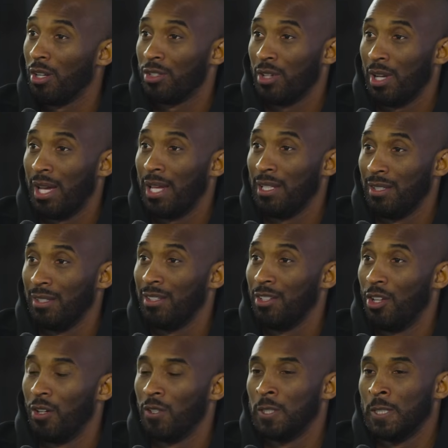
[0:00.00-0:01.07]
So I had
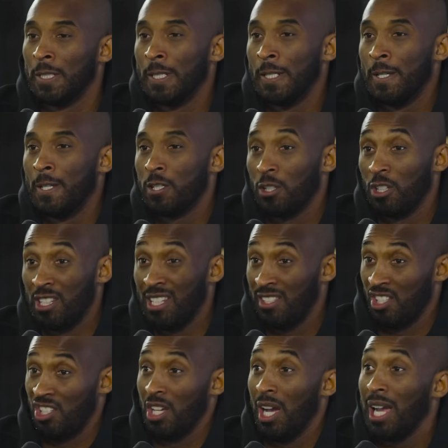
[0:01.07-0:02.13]
to, so I looked at
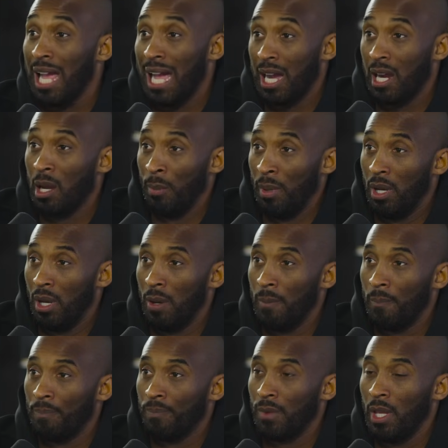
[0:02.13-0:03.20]
this young guy coming up.
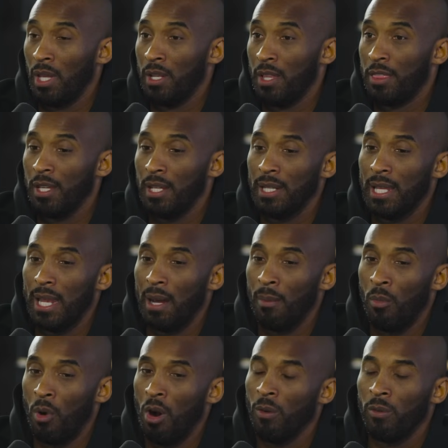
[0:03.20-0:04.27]
And the thing that I
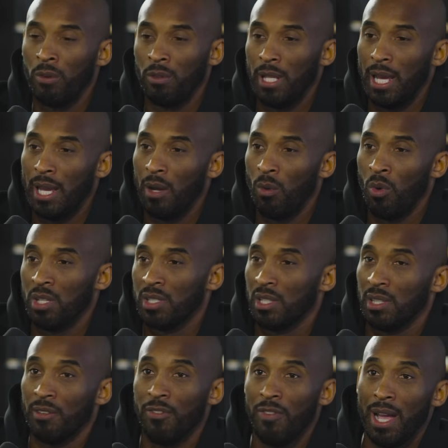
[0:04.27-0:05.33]
marveled at wasn't
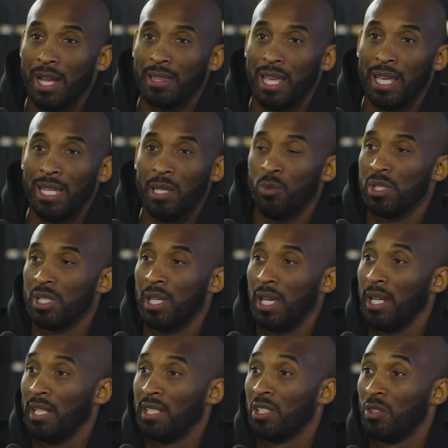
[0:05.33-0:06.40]
the fact that he was
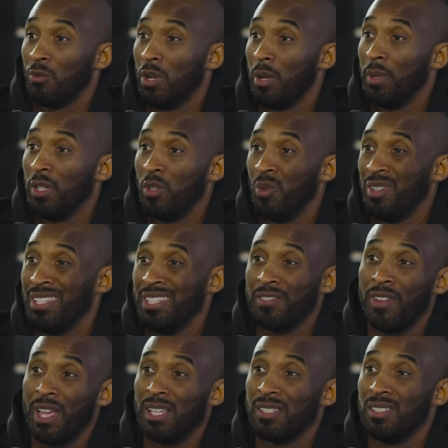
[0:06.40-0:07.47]
getting to the rim and doing these
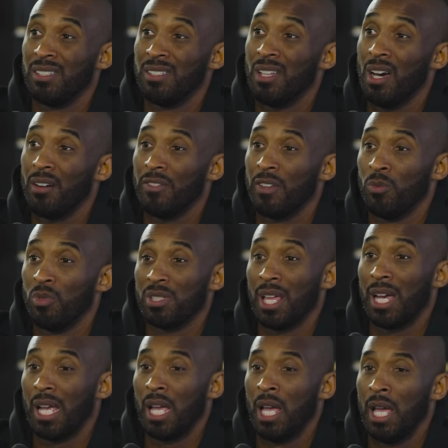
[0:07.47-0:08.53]
fancy stuff. It was
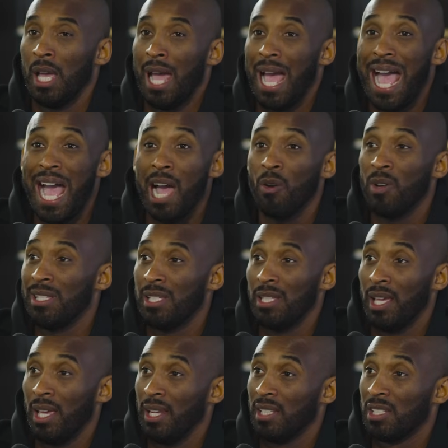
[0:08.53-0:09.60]
like, how is he
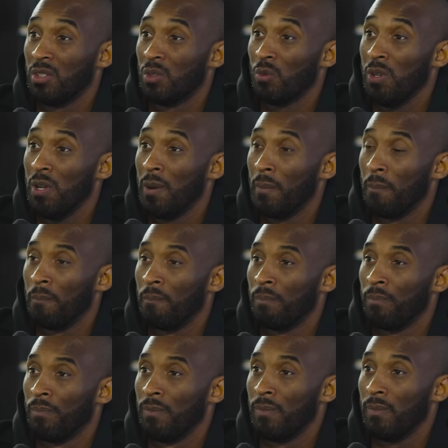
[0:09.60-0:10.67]
getting to the rim?
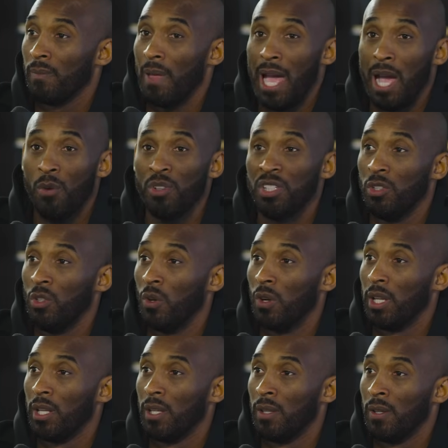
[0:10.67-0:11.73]
How is he doing
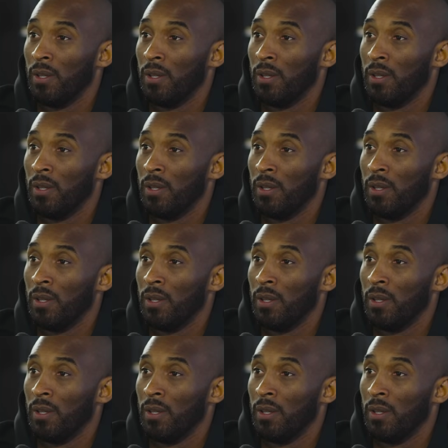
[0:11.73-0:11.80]
it?